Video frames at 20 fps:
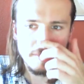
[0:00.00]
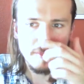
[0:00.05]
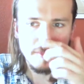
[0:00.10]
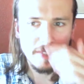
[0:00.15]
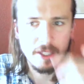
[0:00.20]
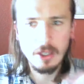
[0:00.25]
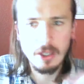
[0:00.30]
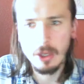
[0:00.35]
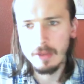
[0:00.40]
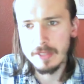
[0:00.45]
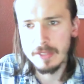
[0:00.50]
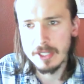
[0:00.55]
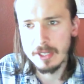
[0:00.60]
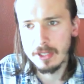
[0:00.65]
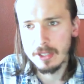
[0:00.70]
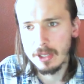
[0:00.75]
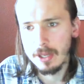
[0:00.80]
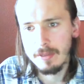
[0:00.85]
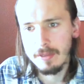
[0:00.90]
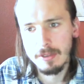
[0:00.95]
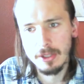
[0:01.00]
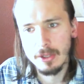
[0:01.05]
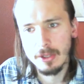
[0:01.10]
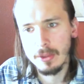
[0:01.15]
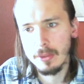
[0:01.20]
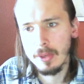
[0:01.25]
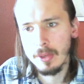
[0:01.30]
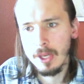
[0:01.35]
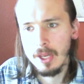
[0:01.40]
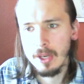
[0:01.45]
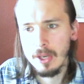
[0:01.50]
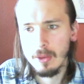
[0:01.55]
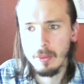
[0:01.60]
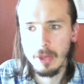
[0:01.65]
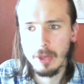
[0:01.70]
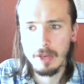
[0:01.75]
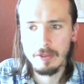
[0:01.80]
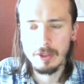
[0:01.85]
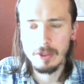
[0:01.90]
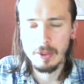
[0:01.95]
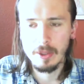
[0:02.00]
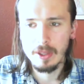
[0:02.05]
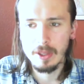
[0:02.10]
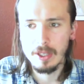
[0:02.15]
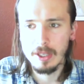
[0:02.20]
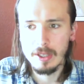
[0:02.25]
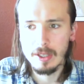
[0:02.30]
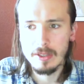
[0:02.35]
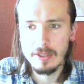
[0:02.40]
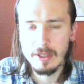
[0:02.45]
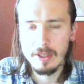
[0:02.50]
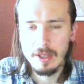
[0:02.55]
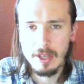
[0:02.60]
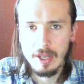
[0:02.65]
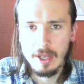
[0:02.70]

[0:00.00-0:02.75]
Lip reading: And all of a sudden you have a new way of doing things.